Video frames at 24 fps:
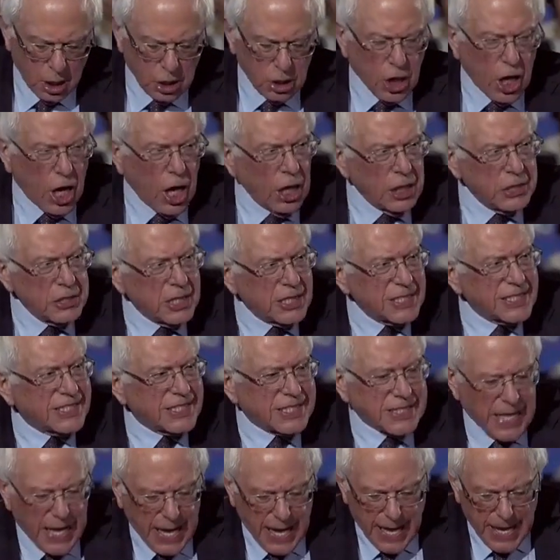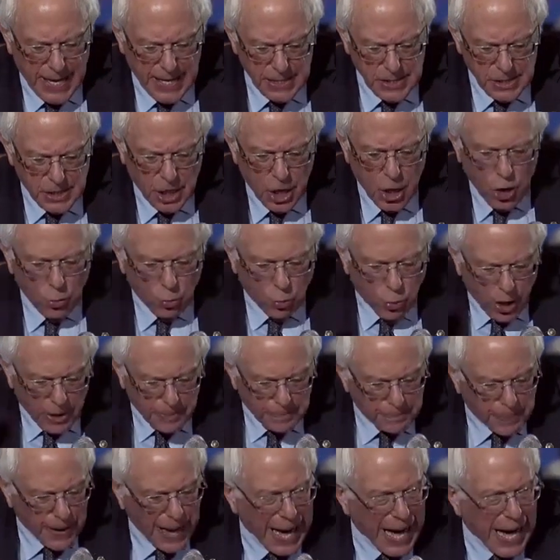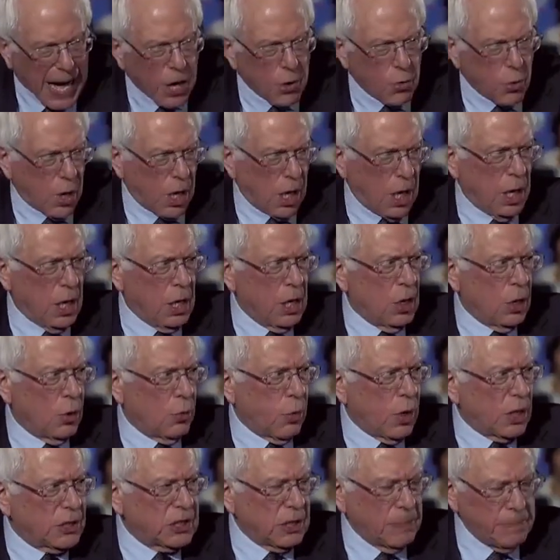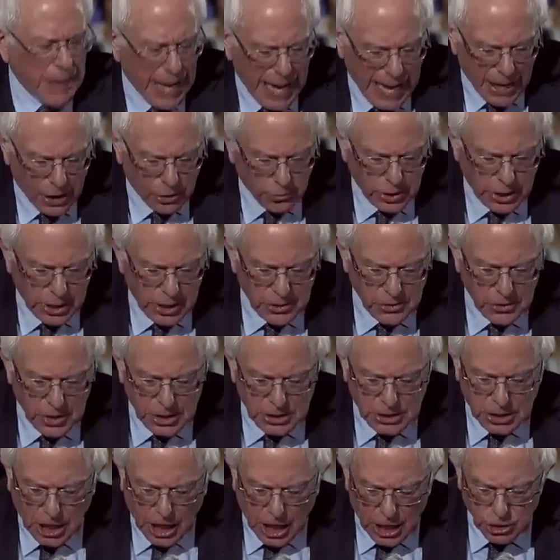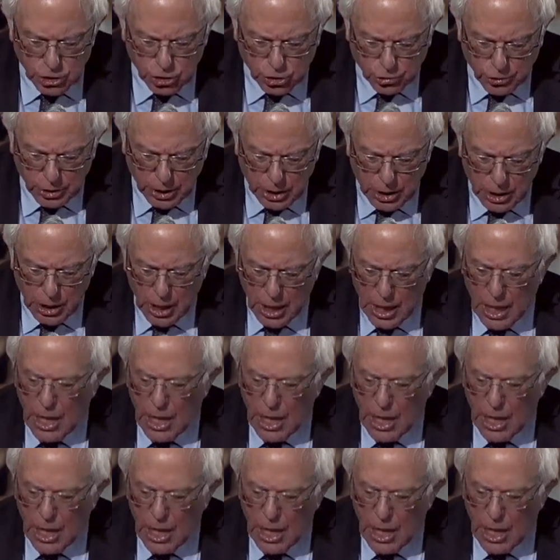to understand what power was about in this country